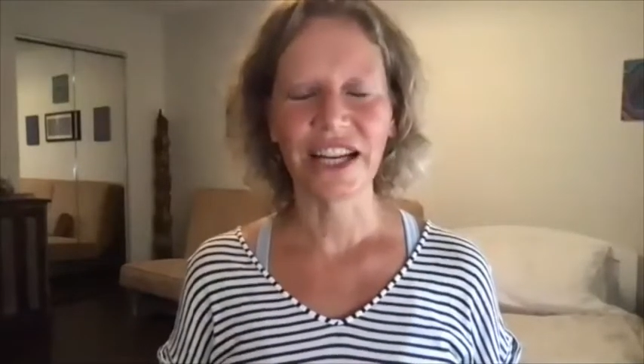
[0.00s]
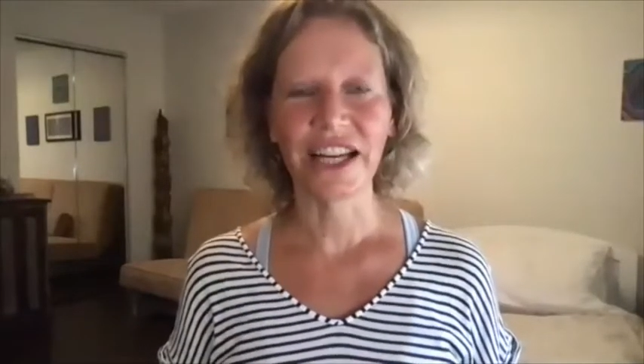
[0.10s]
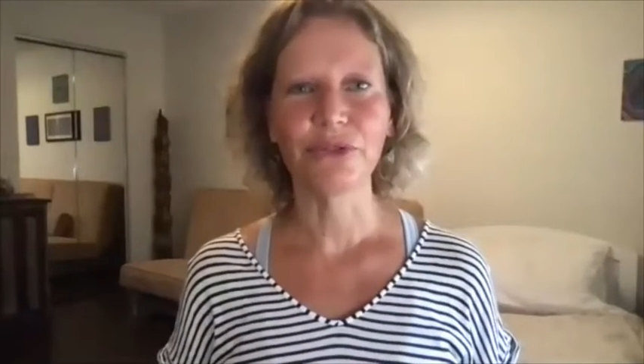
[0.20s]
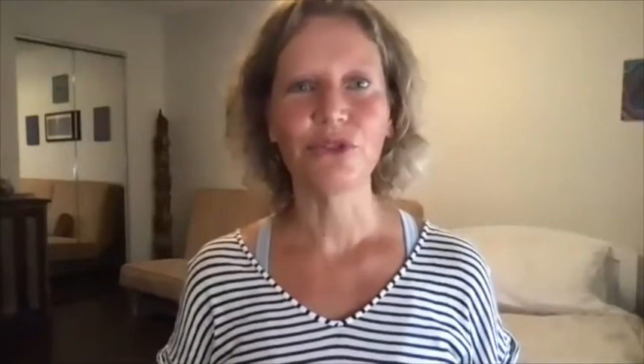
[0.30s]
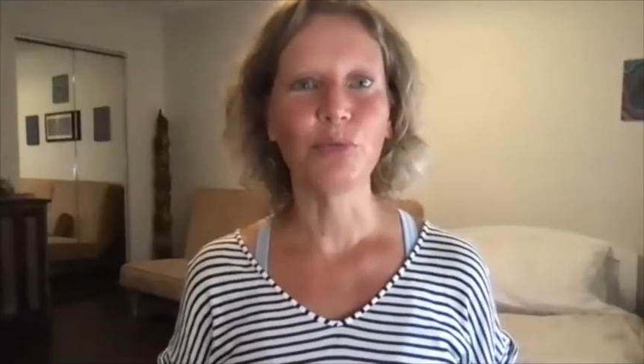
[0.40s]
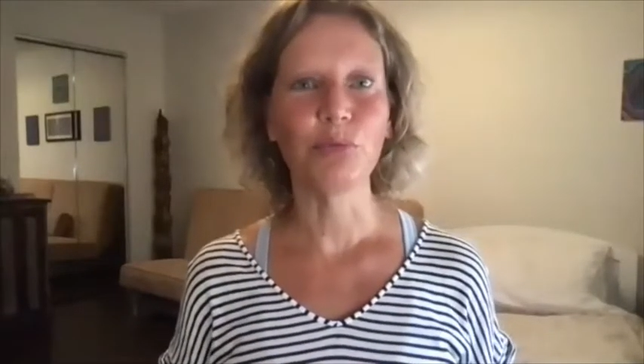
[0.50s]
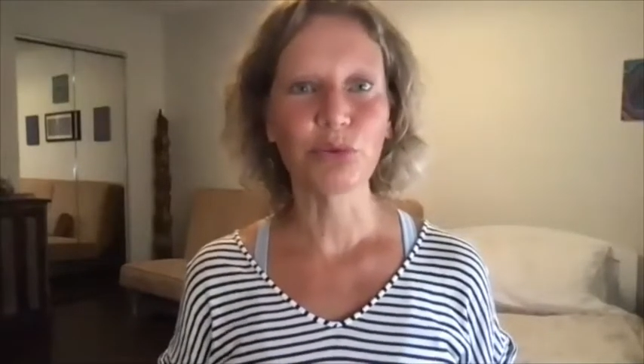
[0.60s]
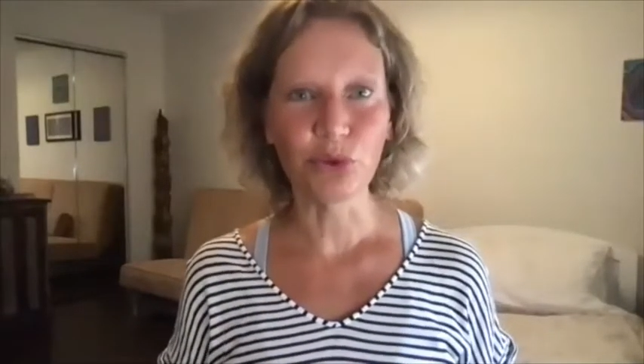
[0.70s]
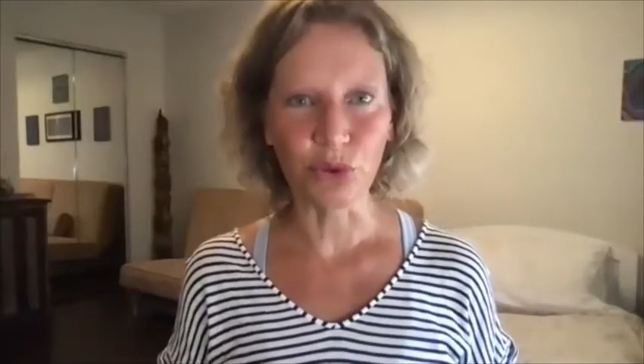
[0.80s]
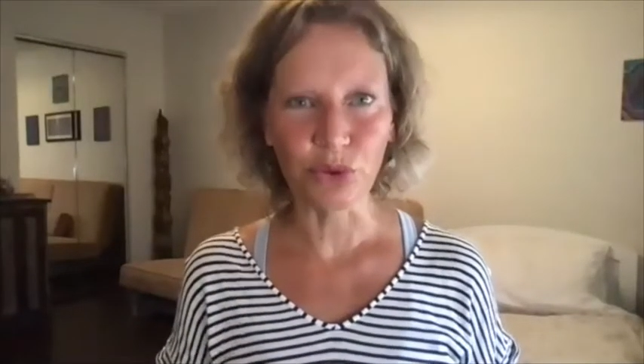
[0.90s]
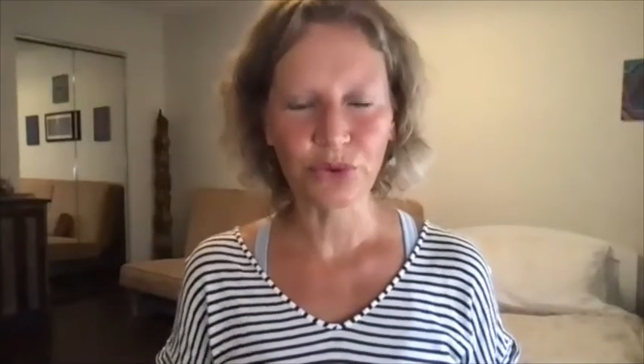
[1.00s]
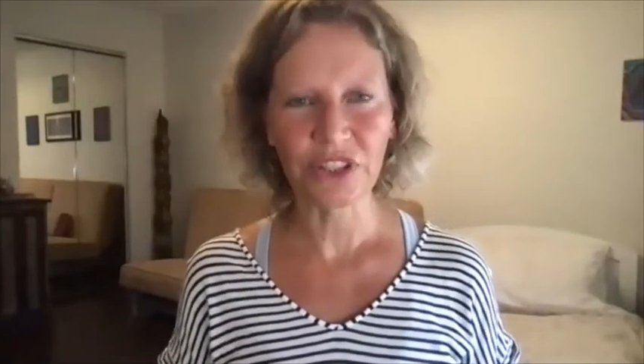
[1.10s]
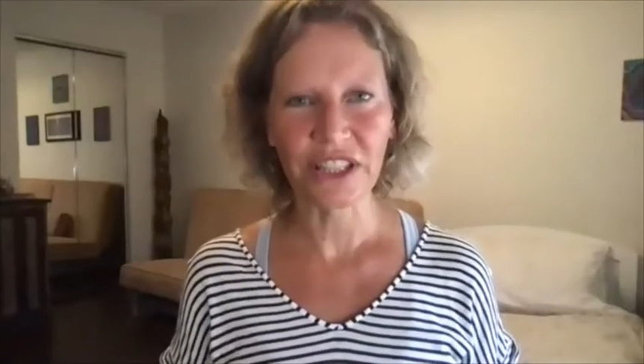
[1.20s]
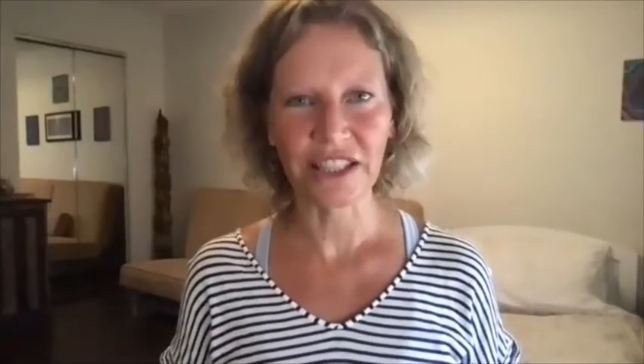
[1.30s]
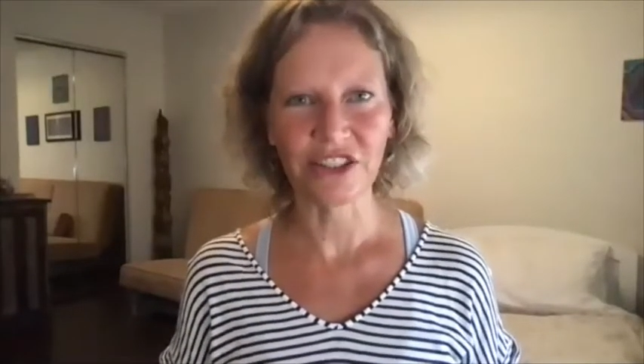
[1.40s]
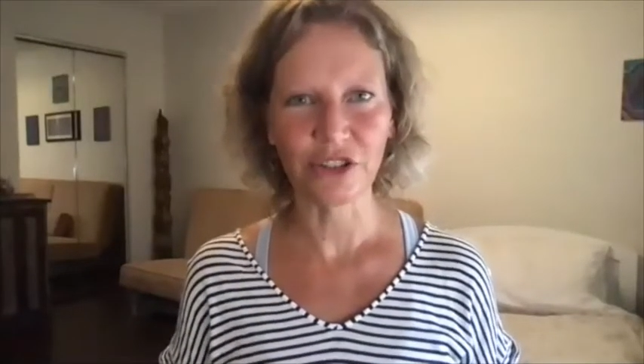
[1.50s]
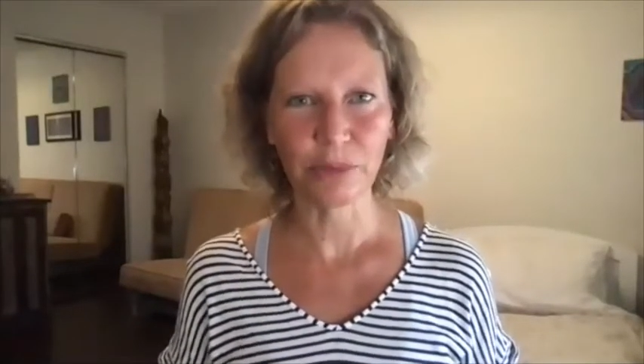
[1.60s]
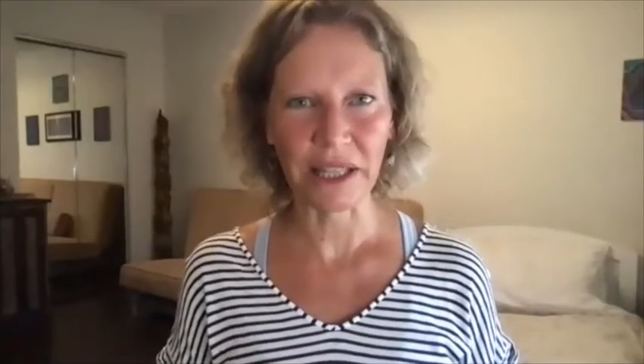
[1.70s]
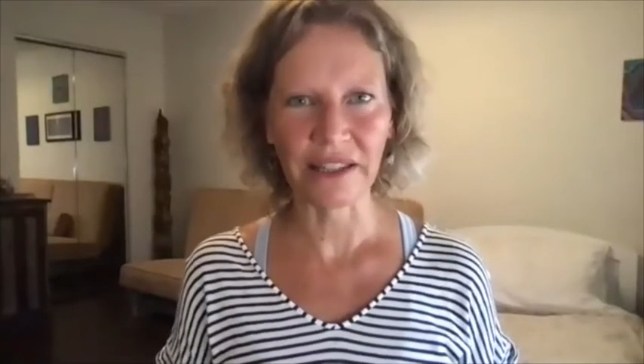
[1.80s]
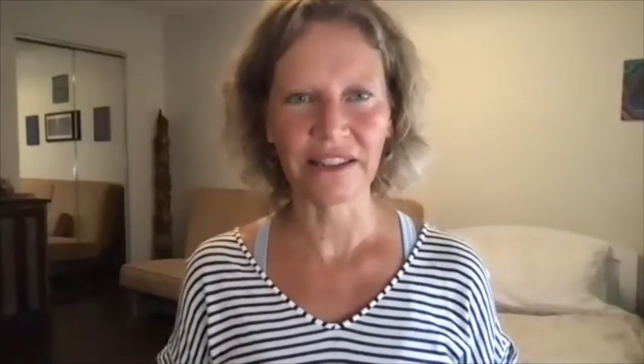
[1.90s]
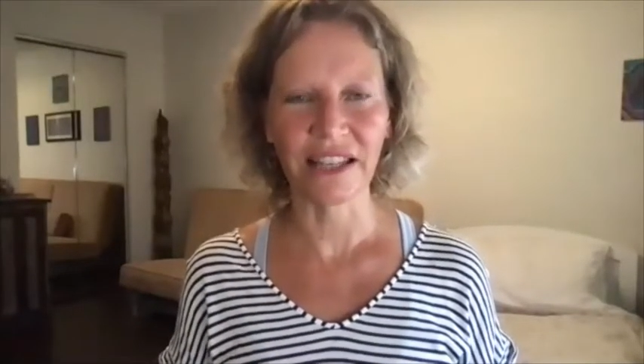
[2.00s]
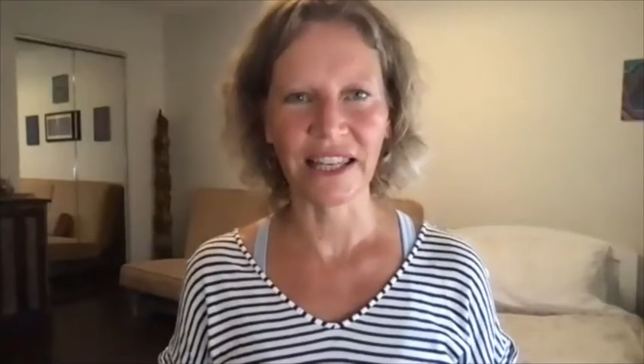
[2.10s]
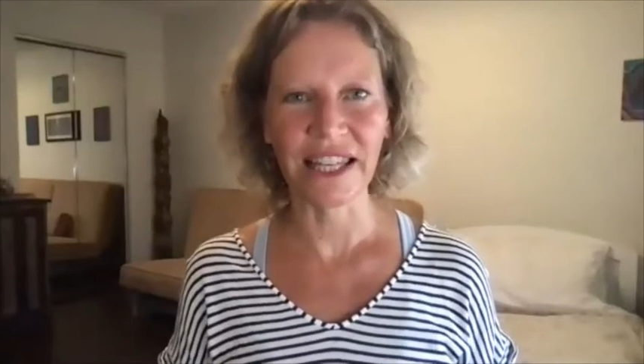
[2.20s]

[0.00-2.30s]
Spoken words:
I have to prove that I spend